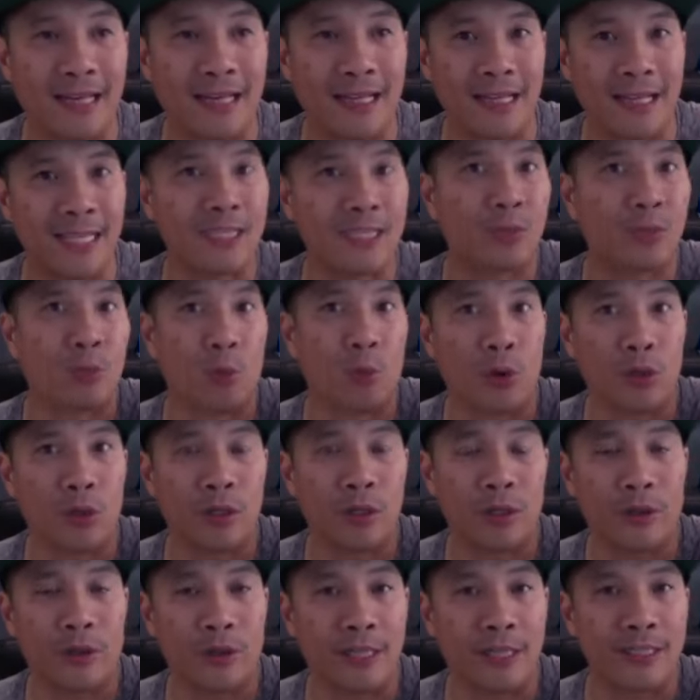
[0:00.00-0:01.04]
his
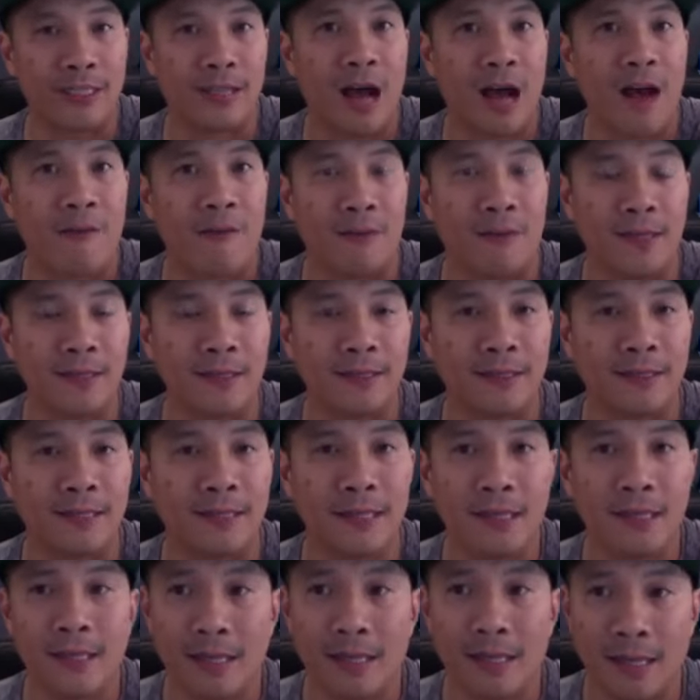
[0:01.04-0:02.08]
work or his office,
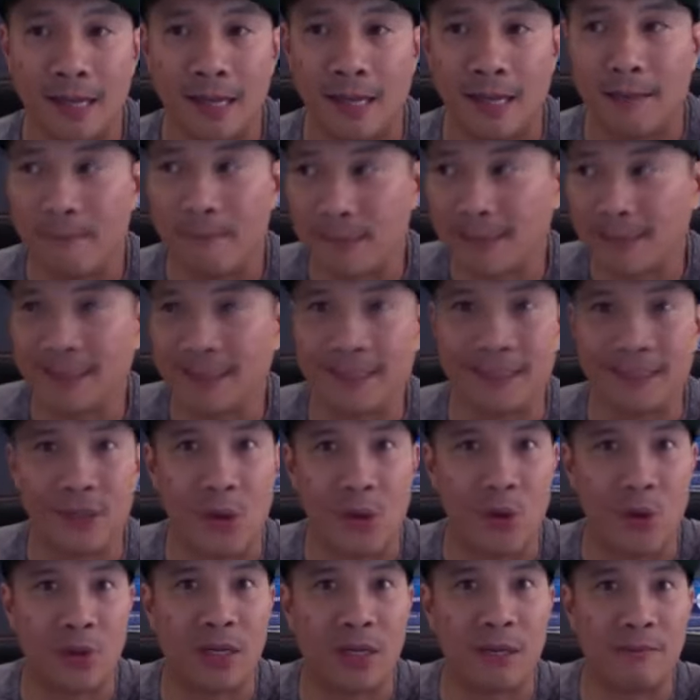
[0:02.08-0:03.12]
and Mrs.
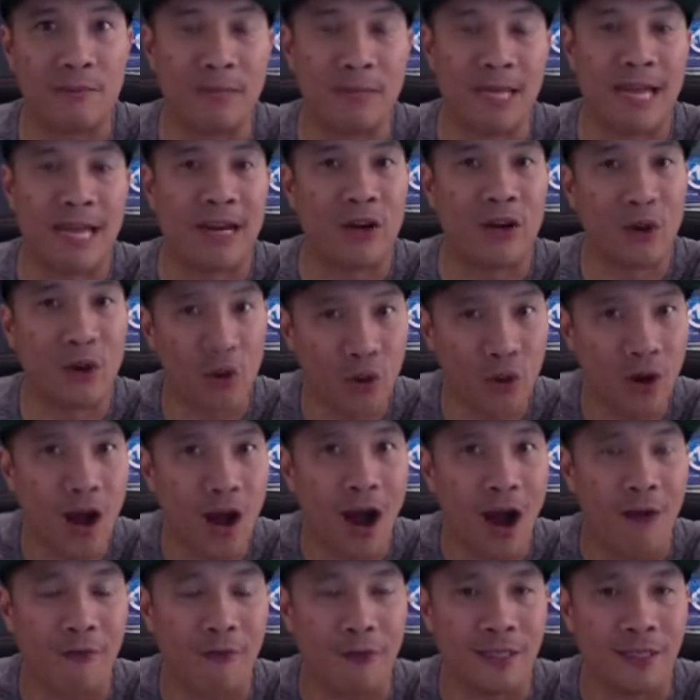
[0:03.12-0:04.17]
Doe can be at her
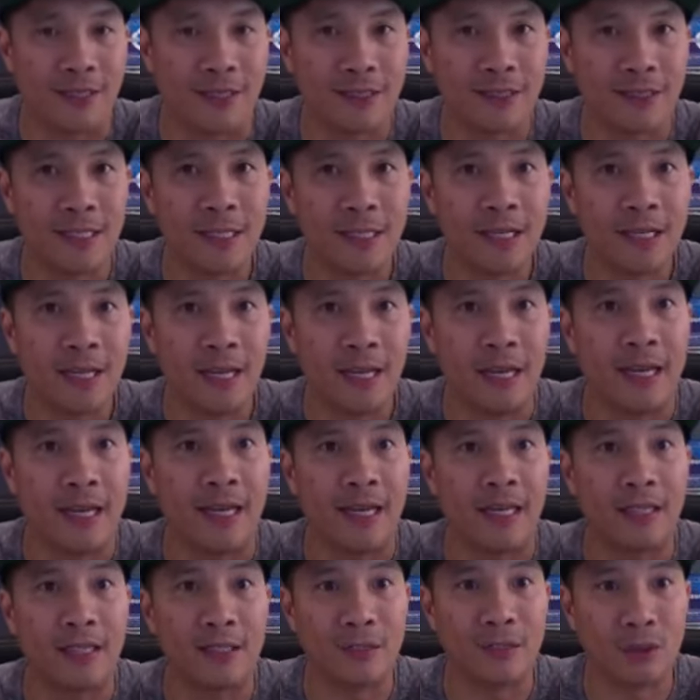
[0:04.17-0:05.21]
office.
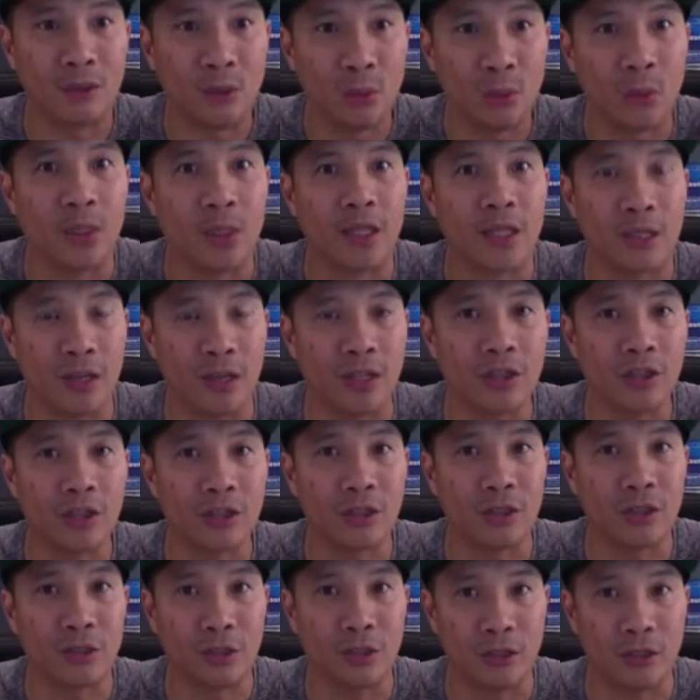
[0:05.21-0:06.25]
And during
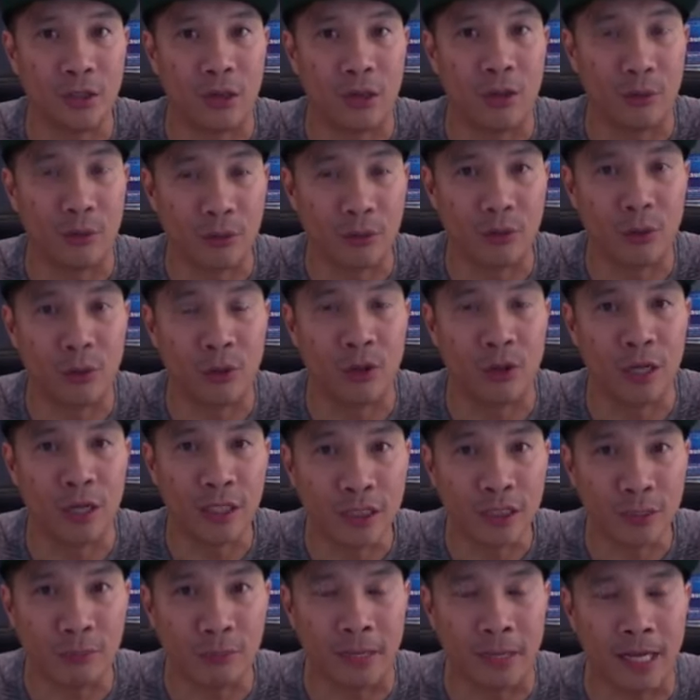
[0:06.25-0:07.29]
lunch, you know, your
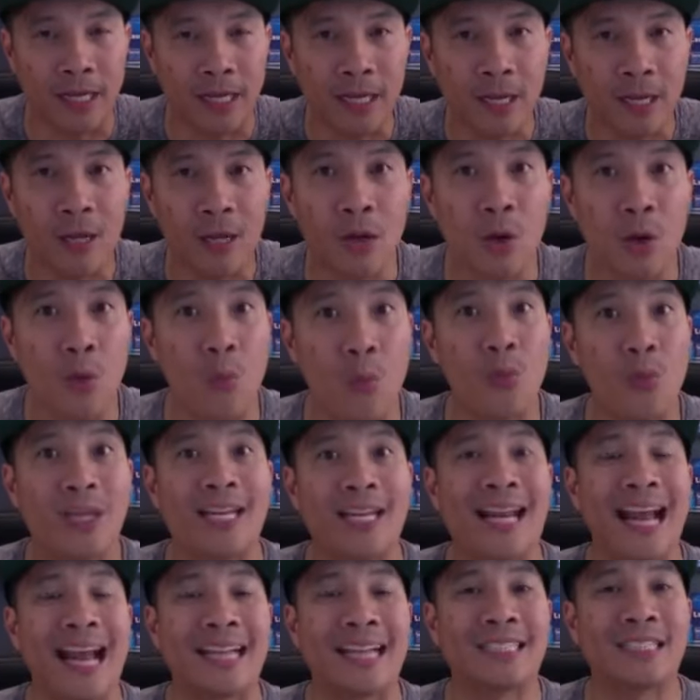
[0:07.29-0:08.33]
lunch break, we can
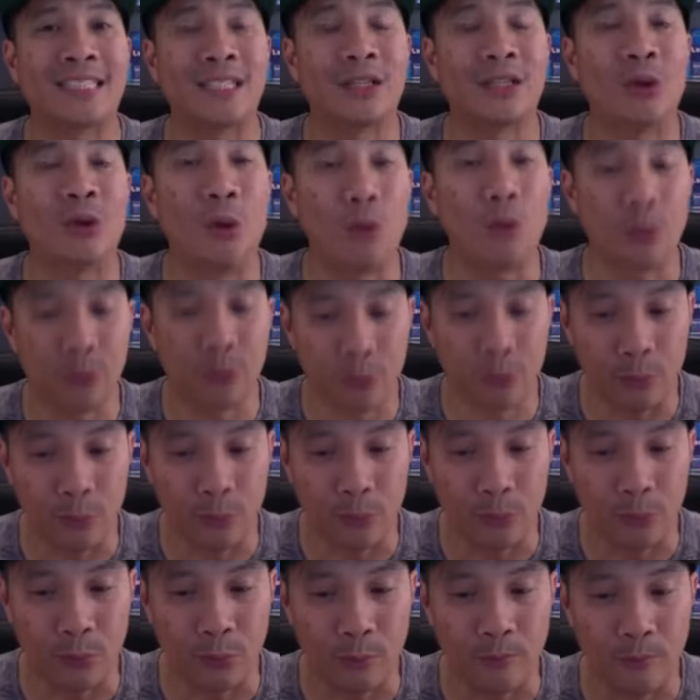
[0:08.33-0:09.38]
actually go
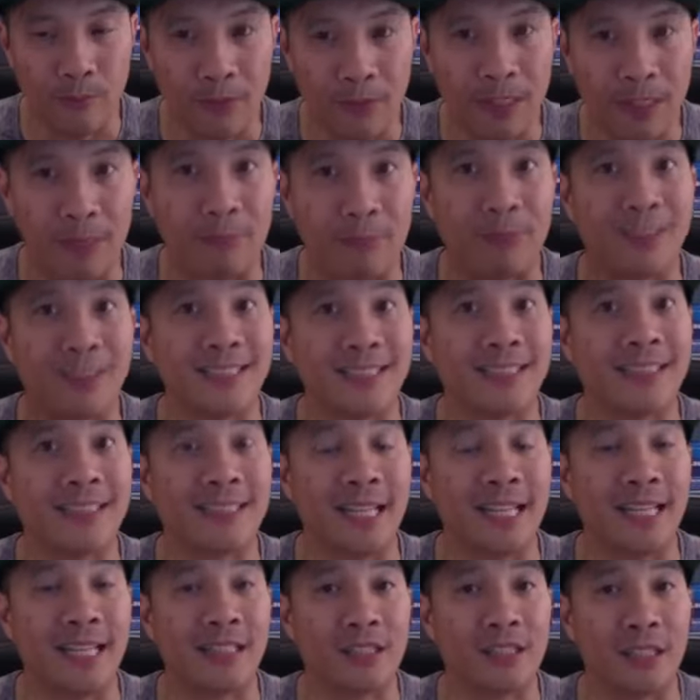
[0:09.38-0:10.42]
through the
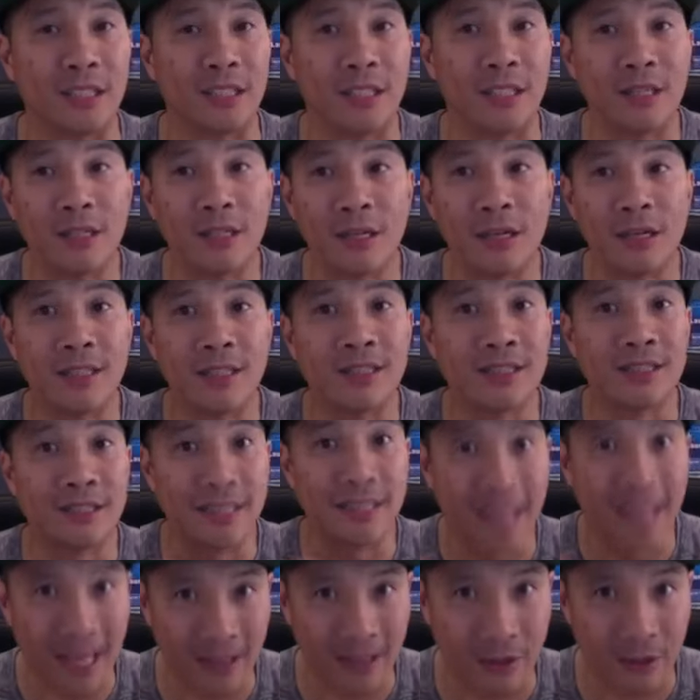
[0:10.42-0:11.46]
presentation
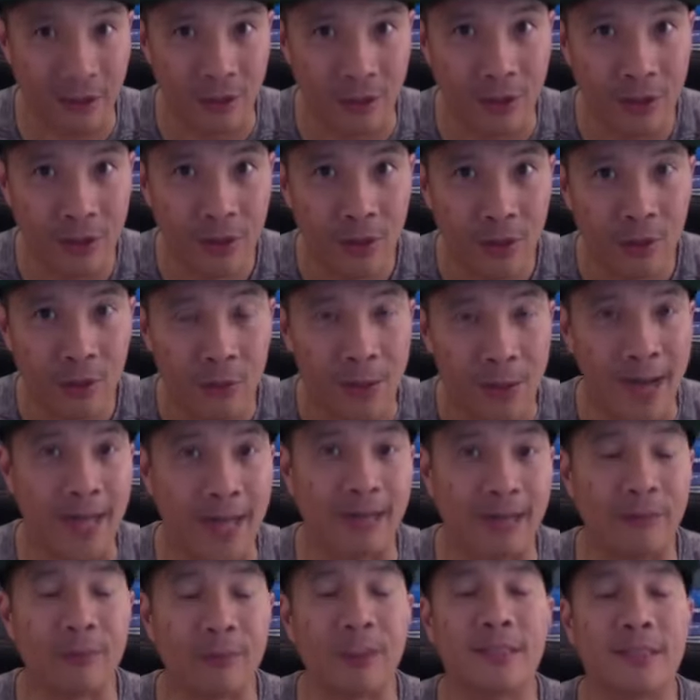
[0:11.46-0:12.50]
together,
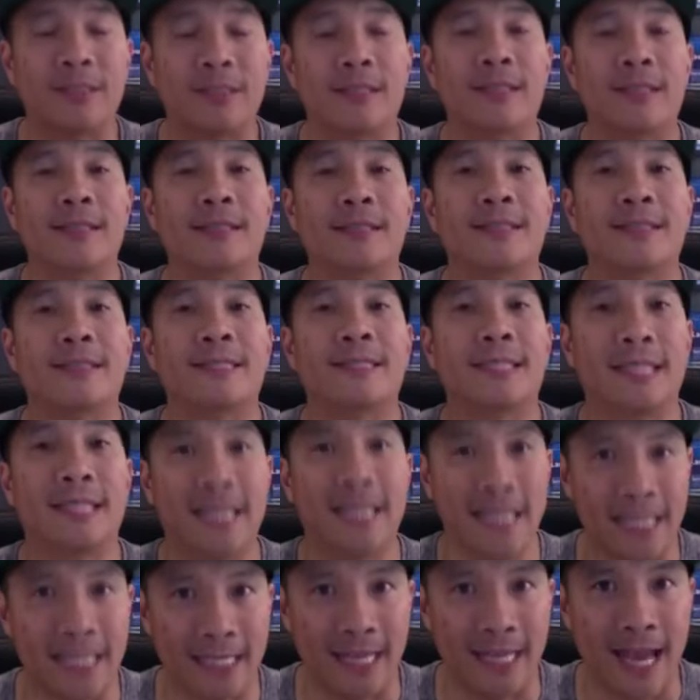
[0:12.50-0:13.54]
right? Which is
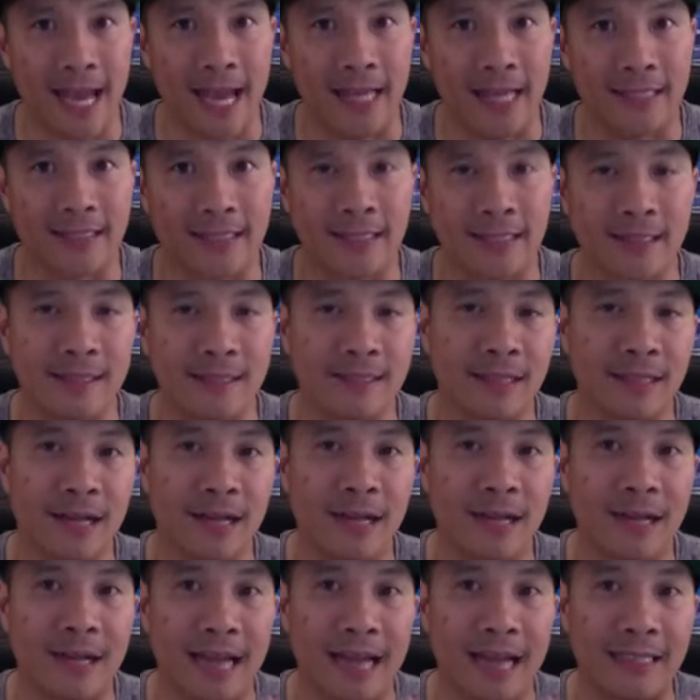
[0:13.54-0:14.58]
key, guys, because
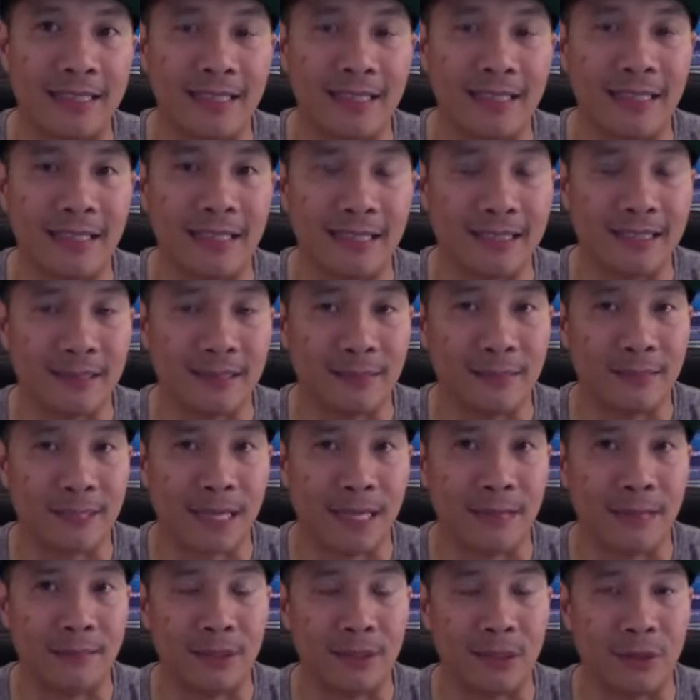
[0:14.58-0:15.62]
ideally,
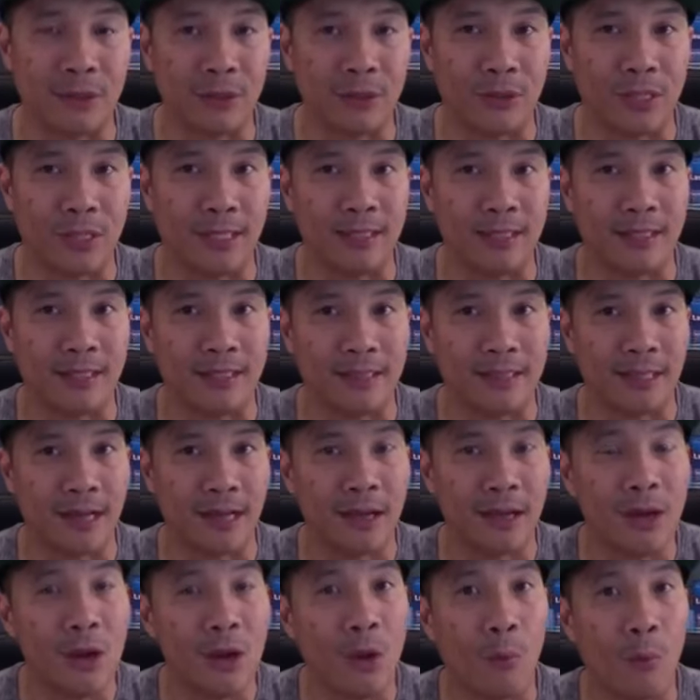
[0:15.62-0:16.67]
sometimes you know, you get these
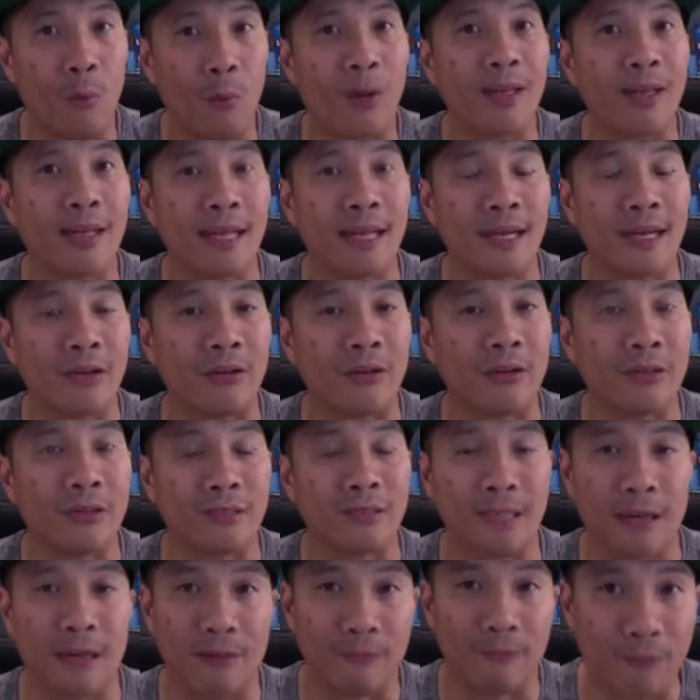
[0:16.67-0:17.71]
one-leggers,
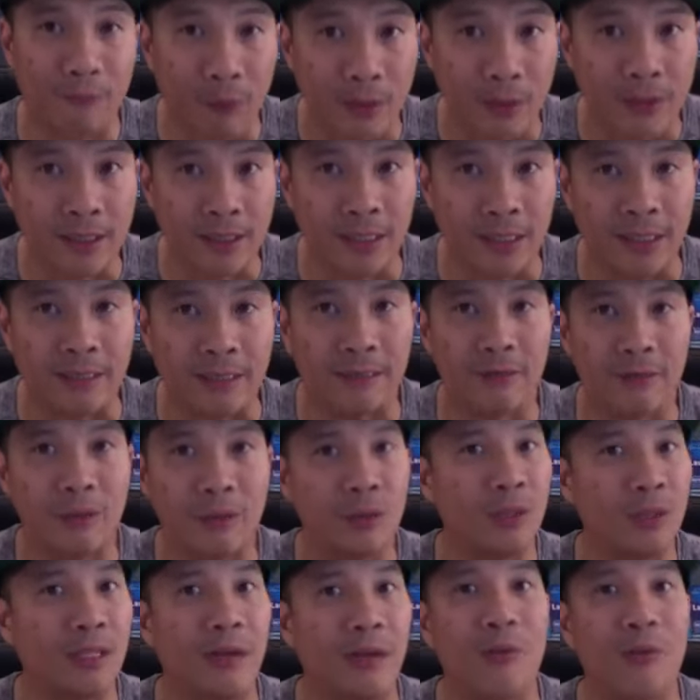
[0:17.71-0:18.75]
and unfortunately,
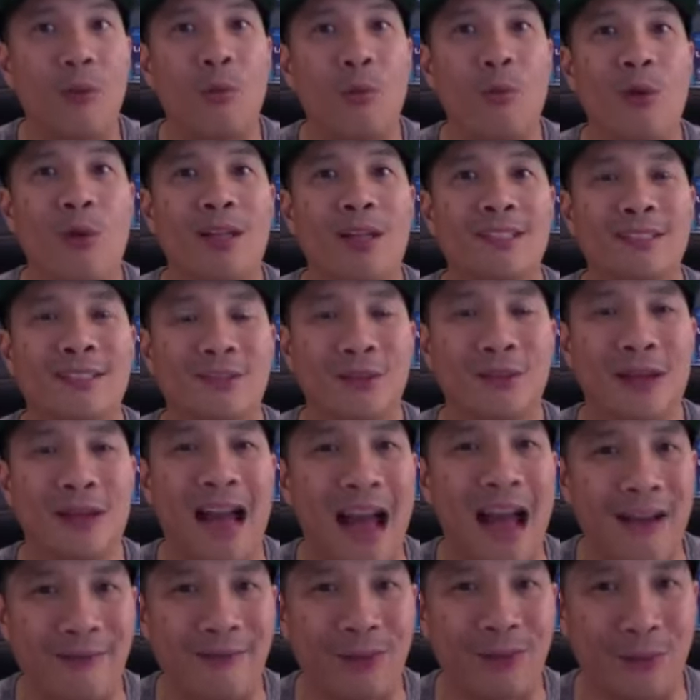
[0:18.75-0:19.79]
you never want to
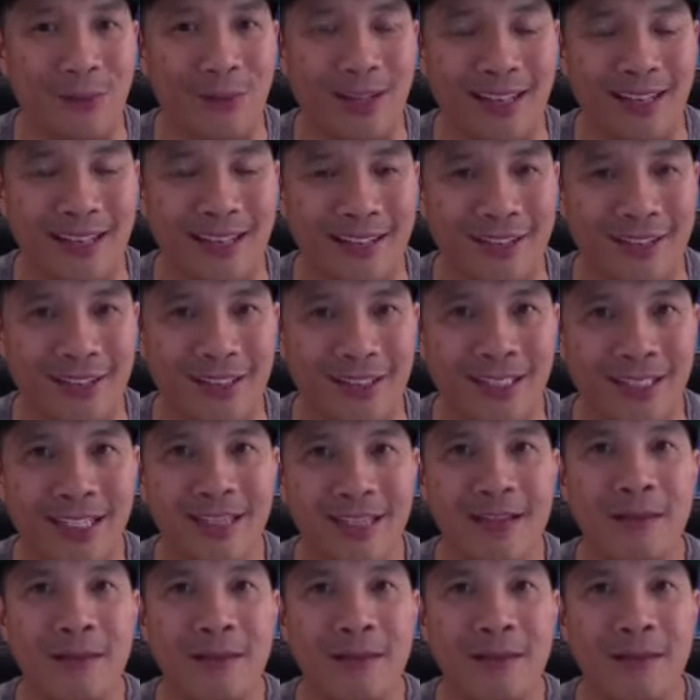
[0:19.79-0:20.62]
have the one-leggers.